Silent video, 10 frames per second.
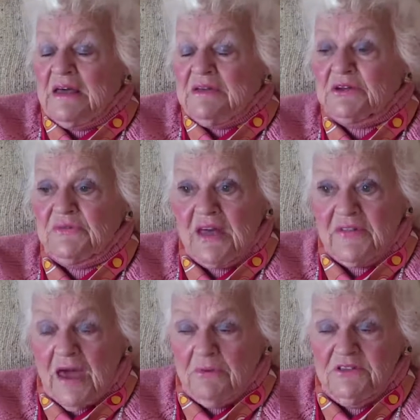So now
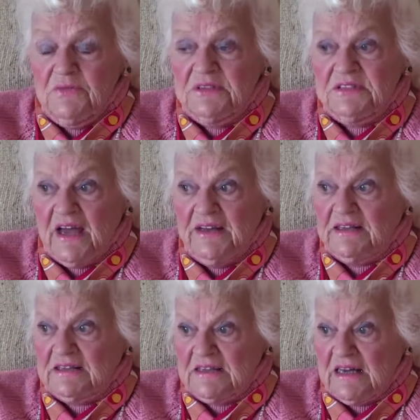that was the
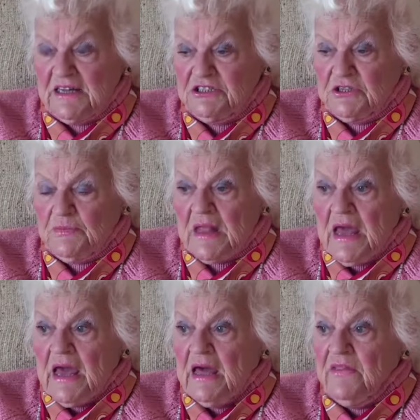Masonic Lodge,
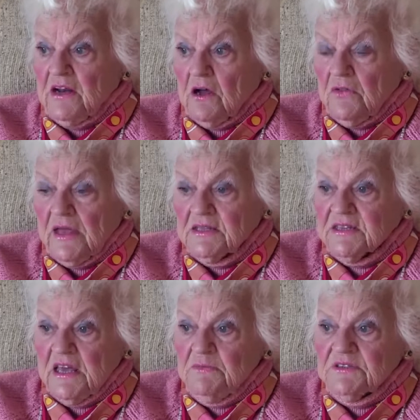and then on that
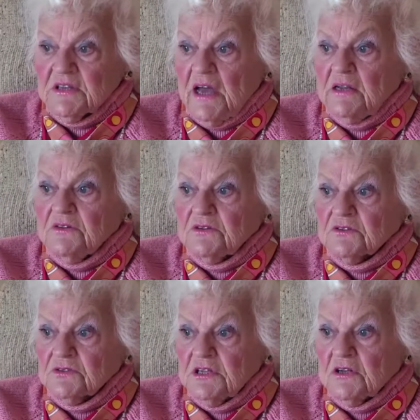same side of the
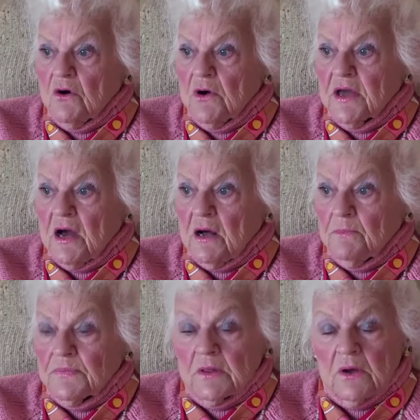street going
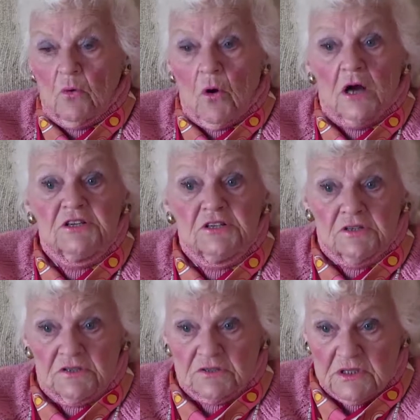up
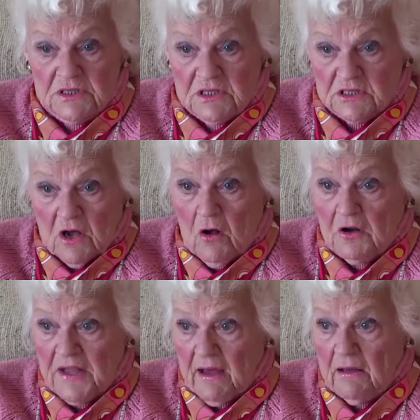Washington Street, it's called
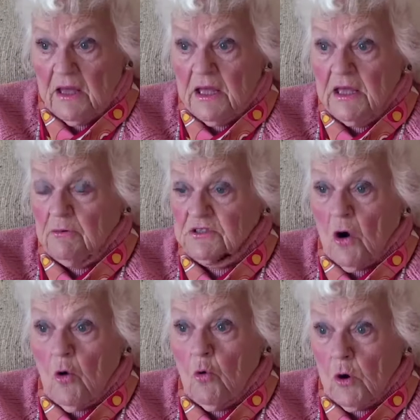now. It was
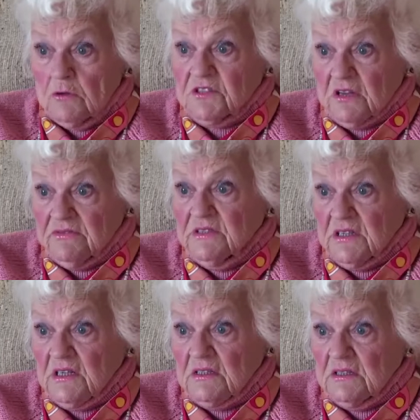Old Road
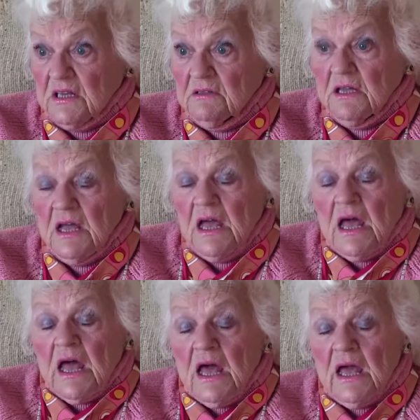17 then,
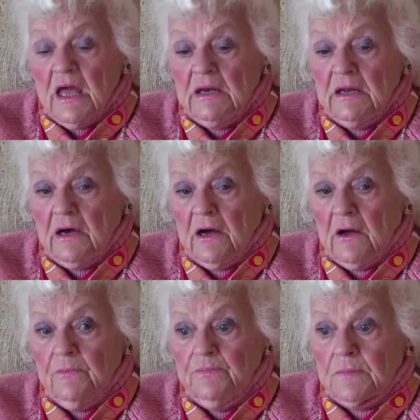and
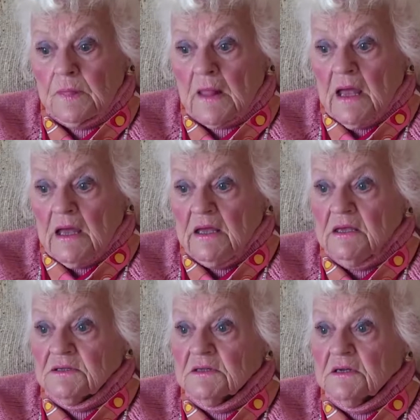um,
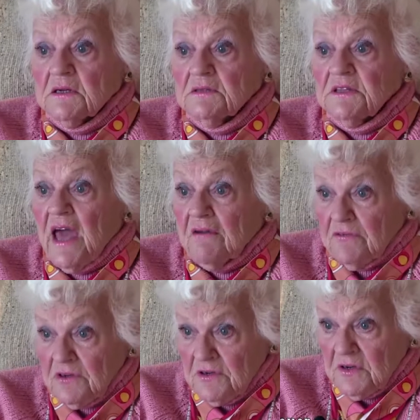is the
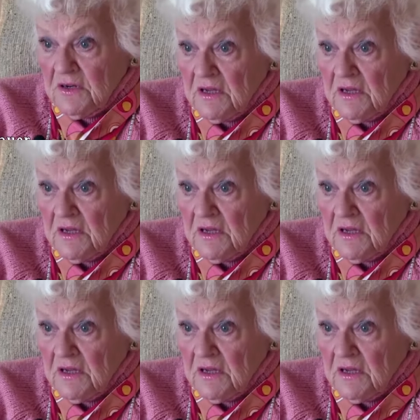tavern,